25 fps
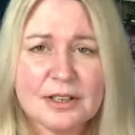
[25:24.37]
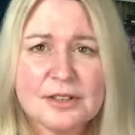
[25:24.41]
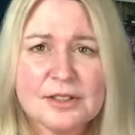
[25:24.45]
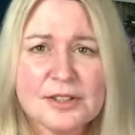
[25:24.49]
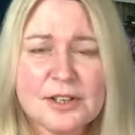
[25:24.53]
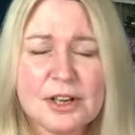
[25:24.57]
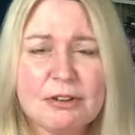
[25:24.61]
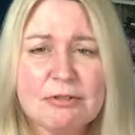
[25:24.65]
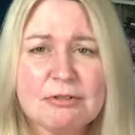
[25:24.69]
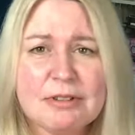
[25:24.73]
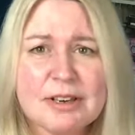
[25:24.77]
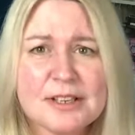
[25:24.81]

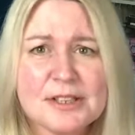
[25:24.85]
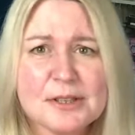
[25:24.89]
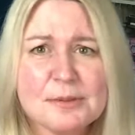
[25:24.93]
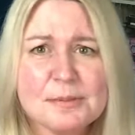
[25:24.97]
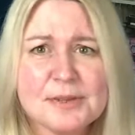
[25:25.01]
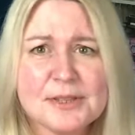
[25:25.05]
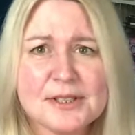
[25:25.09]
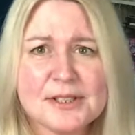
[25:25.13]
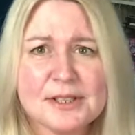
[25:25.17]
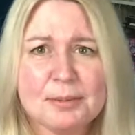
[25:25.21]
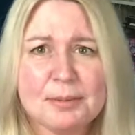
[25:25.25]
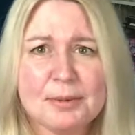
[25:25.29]
So,
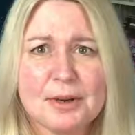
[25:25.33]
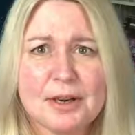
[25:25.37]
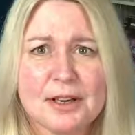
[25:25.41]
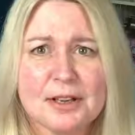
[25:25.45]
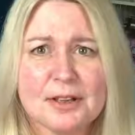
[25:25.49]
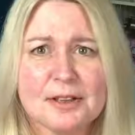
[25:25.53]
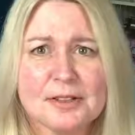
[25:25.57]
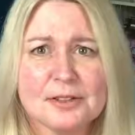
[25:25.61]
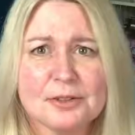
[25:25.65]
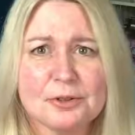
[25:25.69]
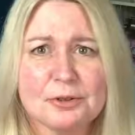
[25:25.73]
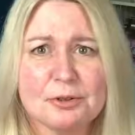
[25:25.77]
random
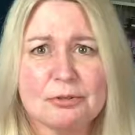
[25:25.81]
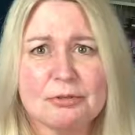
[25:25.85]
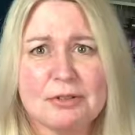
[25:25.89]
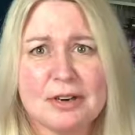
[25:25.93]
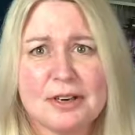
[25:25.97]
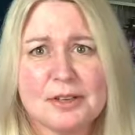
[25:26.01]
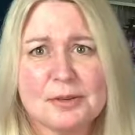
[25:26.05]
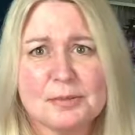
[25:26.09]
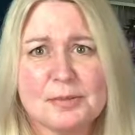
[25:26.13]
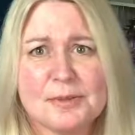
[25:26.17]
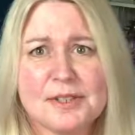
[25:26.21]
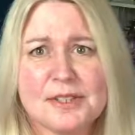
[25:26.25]
stimulus or
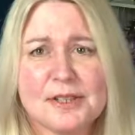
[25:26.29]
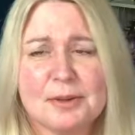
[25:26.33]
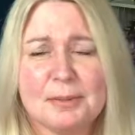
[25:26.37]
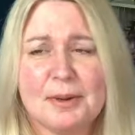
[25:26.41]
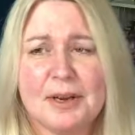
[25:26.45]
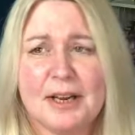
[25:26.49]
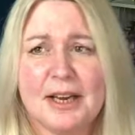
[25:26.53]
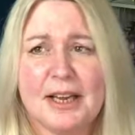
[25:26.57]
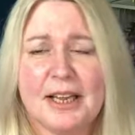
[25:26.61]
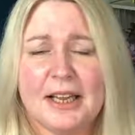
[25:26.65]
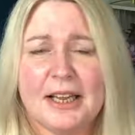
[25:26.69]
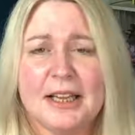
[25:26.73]
random
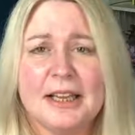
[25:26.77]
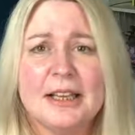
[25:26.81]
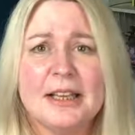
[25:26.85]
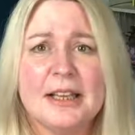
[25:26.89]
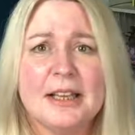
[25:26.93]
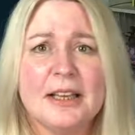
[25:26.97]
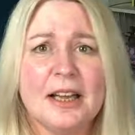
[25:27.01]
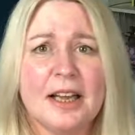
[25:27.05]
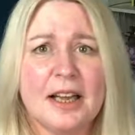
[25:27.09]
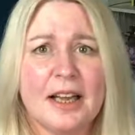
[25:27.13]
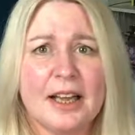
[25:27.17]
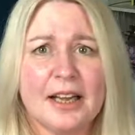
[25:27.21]
stimuli.
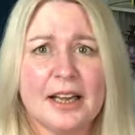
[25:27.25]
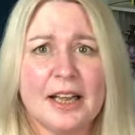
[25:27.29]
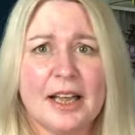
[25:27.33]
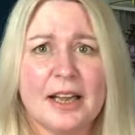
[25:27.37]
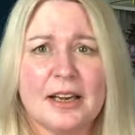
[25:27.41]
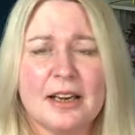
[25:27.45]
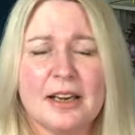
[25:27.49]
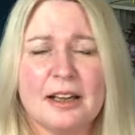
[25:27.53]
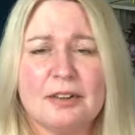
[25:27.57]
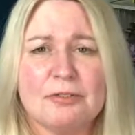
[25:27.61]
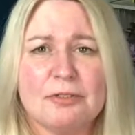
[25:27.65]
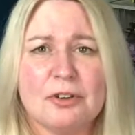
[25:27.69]

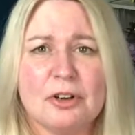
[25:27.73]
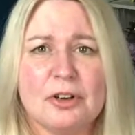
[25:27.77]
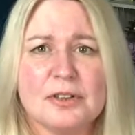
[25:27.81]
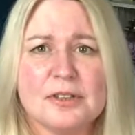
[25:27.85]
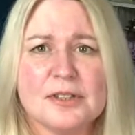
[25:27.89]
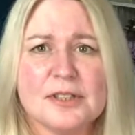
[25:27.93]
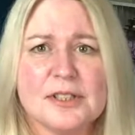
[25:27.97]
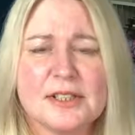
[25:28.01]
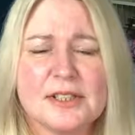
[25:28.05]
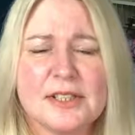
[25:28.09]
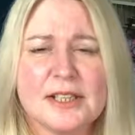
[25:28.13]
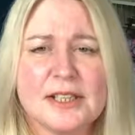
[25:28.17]
Again, I've
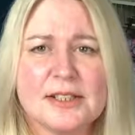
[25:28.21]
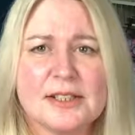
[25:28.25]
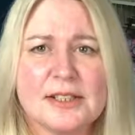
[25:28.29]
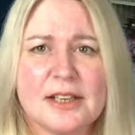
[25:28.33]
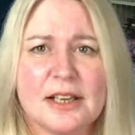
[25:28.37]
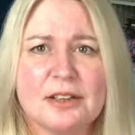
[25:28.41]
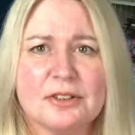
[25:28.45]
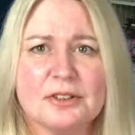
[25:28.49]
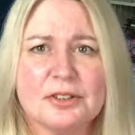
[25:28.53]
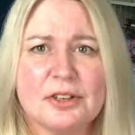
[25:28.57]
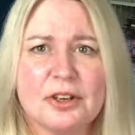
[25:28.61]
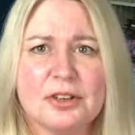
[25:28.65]
got a
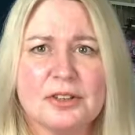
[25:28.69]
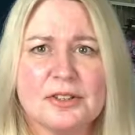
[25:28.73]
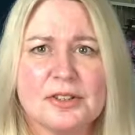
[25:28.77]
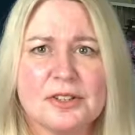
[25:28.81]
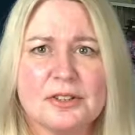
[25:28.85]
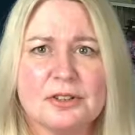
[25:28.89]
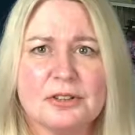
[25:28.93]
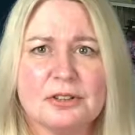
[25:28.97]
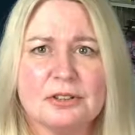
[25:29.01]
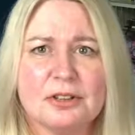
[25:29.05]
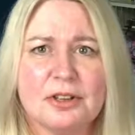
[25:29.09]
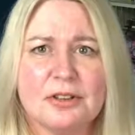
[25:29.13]
detailed
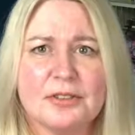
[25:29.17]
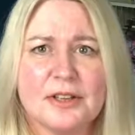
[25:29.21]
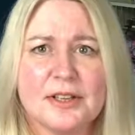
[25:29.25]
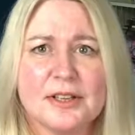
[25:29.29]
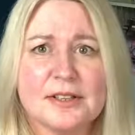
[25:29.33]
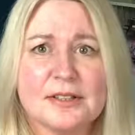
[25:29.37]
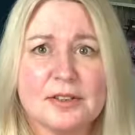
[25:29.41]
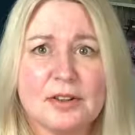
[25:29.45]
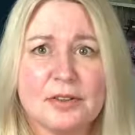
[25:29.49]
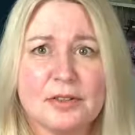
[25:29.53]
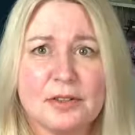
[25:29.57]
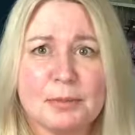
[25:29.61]
article on
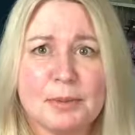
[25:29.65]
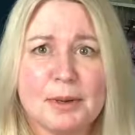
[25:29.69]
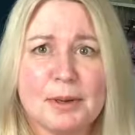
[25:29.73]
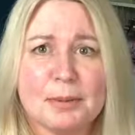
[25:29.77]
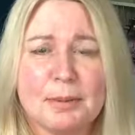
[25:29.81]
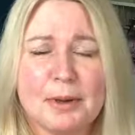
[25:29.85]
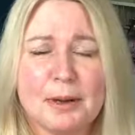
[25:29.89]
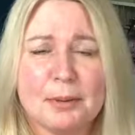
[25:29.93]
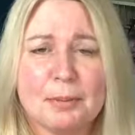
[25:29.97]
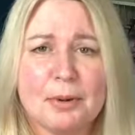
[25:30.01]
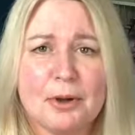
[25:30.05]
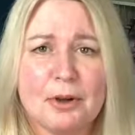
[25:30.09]
this on the
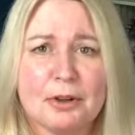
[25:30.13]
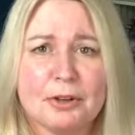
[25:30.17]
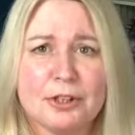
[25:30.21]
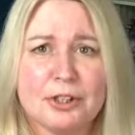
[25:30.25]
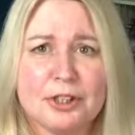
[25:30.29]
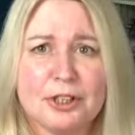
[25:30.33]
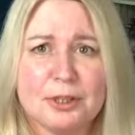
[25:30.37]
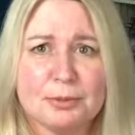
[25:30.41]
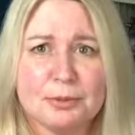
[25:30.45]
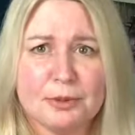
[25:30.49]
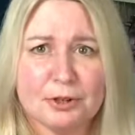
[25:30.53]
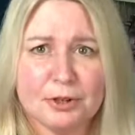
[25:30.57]

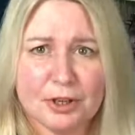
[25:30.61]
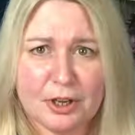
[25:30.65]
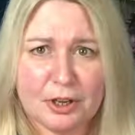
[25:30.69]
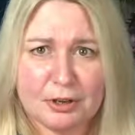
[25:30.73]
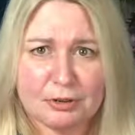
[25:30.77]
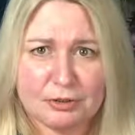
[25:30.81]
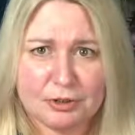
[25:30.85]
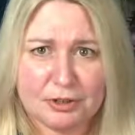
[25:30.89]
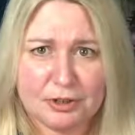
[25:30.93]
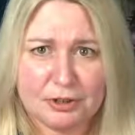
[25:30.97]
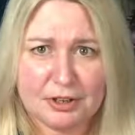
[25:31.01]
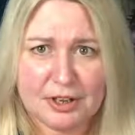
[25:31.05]

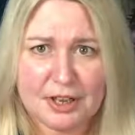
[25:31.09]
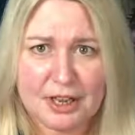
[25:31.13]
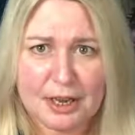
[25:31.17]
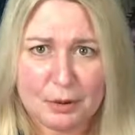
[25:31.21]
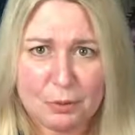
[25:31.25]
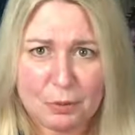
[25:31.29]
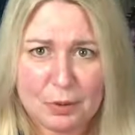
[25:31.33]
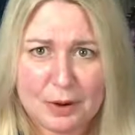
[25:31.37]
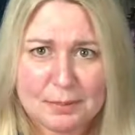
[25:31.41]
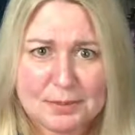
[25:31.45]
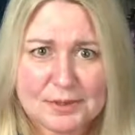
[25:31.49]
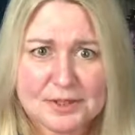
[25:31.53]

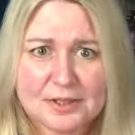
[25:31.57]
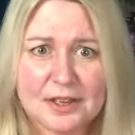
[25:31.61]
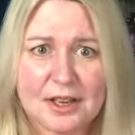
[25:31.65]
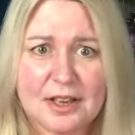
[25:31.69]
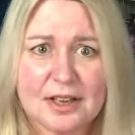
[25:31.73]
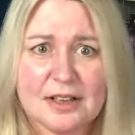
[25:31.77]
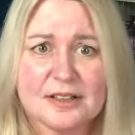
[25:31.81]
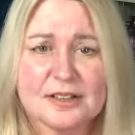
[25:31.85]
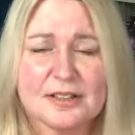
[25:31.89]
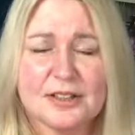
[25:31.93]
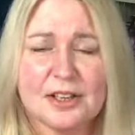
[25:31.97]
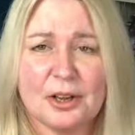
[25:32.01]
bigbangpartnership.co.uk
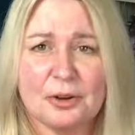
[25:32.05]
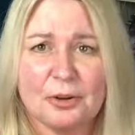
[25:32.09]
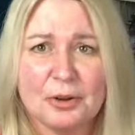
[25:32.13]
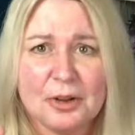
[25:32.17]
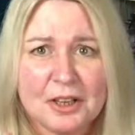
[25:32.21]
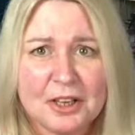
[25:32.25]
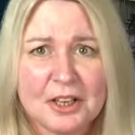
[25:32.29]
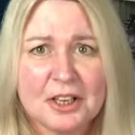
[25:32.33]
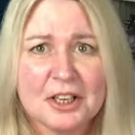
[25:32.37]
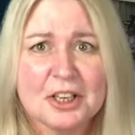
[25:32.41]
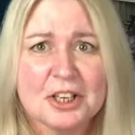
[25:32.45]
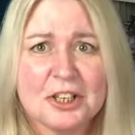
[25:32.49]
website. So,
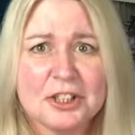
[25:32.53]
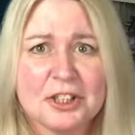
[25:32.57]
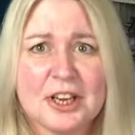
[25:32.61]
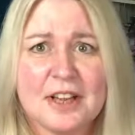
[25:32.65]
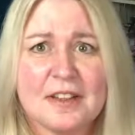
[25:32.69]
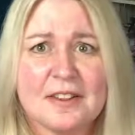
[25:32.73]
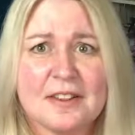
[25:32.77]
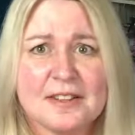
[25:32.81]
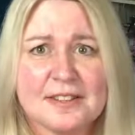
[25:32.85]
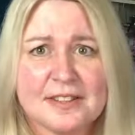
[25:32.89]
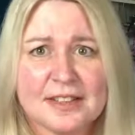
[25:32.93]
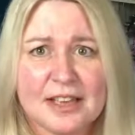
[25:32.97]

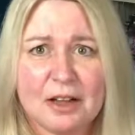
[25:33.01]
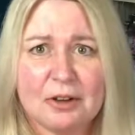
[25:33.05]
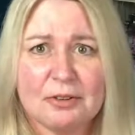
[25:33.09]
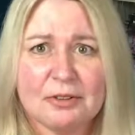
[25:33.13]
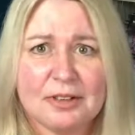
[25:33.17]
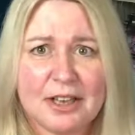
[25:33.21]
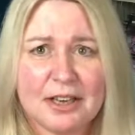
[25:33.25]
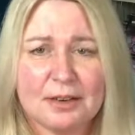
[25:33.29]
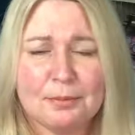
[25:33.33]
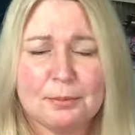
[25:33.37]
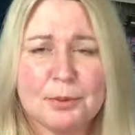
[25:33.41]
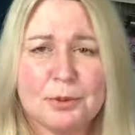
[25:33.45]
check this out,
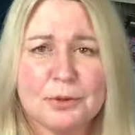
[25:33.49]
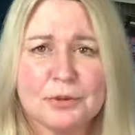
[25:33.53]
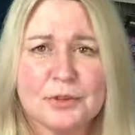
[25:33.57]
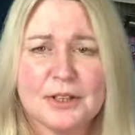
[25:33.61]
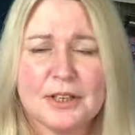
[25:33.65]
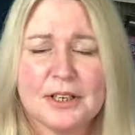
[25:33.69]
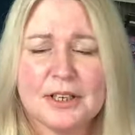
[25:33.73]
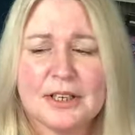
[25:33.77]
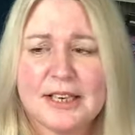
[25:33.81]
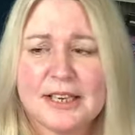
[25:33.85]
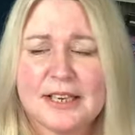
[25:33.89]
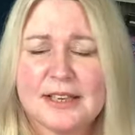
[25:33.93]
and I'll put
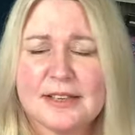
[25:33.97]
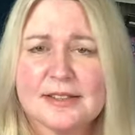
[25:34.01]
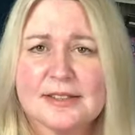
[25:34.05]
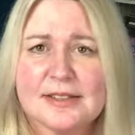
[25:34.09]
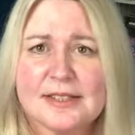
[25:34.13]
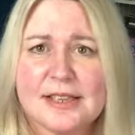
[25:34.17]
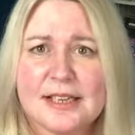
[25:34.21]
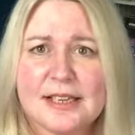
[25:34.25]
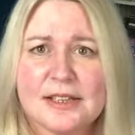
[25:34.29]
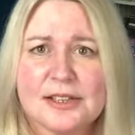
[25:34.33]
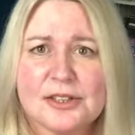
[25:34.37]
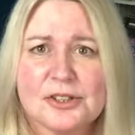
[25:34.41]
the
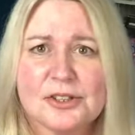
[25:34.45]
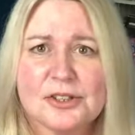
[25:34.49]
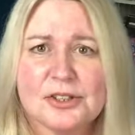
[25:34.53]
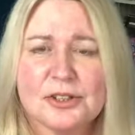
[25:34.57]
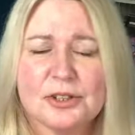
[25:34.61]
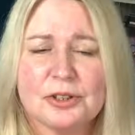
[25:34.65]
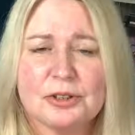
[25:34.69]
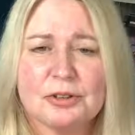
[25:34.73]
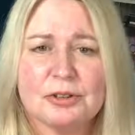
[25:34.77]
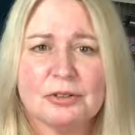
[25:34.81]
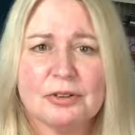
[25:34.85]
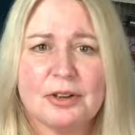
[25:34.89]
links
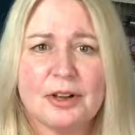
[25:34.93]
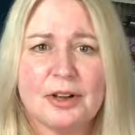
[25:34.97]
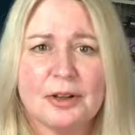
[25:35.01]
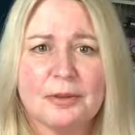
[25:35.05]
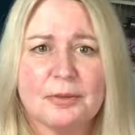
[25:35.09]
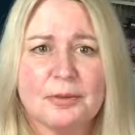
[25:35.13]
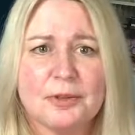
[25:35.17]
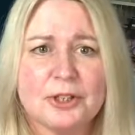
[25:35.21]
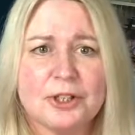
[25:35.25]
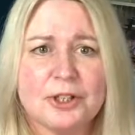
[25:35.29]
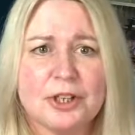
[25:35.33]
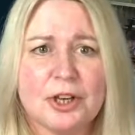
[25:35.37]
into
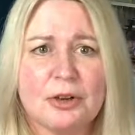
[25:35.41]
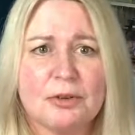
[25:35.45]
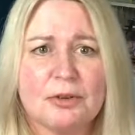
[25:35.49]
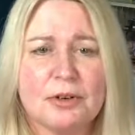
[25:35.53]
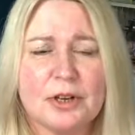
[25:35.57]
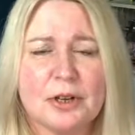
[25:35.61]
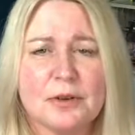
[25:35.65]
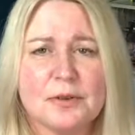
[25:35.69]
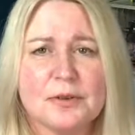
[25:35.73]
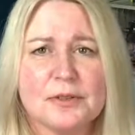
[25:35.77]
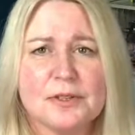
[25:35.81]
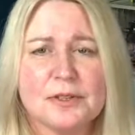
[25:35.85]
the show
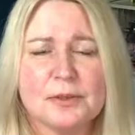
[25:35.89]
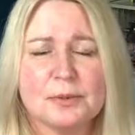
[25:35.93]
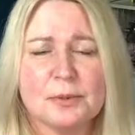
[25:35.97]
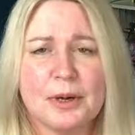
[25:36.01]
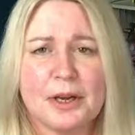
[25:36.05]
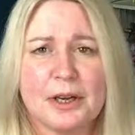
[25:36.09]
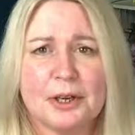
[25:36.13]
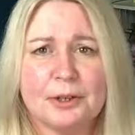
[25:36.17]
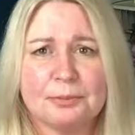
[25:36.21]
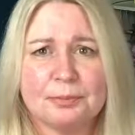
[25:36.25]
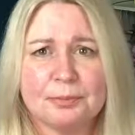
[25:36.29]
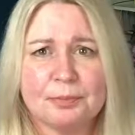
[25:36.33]
notes as
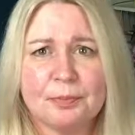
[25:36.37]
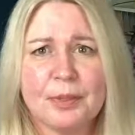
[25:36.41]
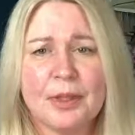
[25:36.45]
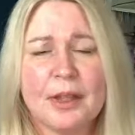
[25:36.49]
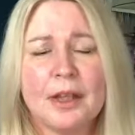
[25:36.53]
well.